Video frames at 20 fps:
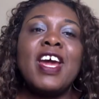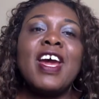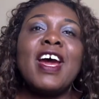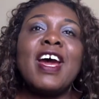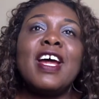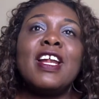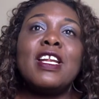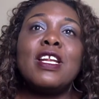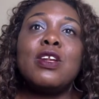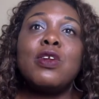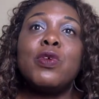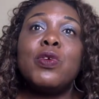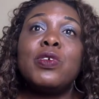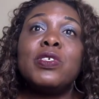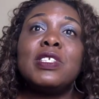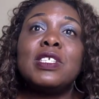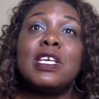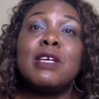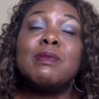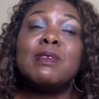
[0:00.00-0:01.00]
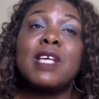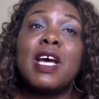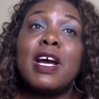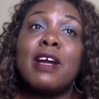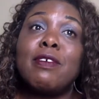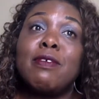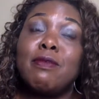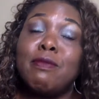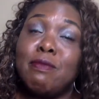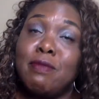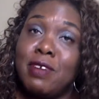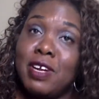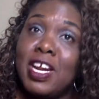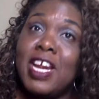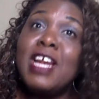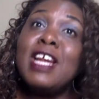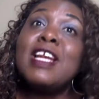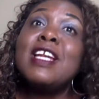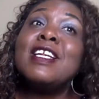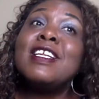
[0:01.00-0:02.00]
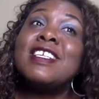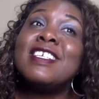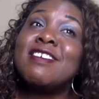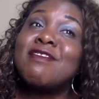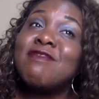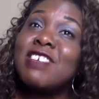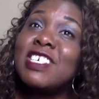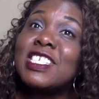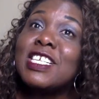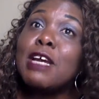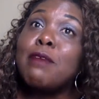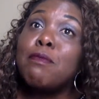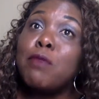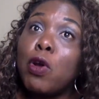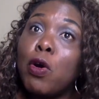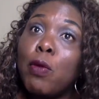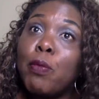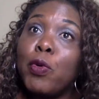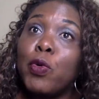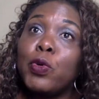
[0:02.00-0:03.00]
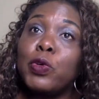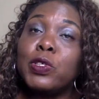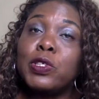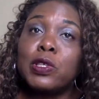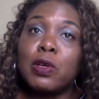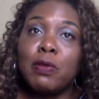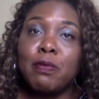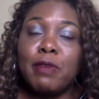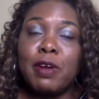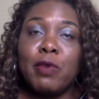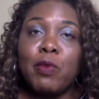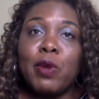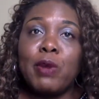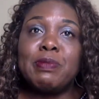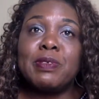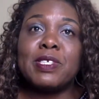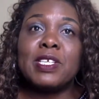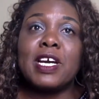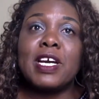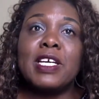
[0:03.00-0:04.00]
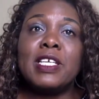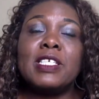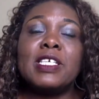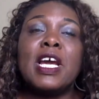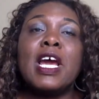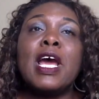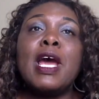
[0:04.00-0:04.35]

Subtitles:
And those tips are in the recent blog post on my website.